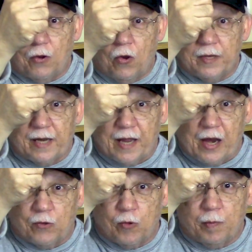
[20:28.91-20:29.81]
All that
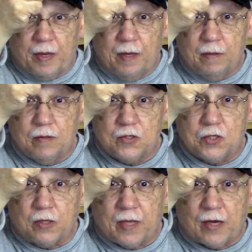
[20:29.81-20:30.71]
air will be
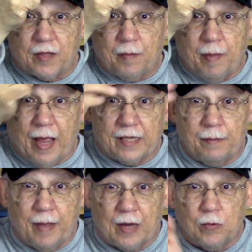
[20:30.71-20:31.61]
sucked out of the bag. The
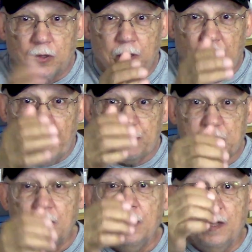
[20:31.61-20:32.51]
bag will collapse.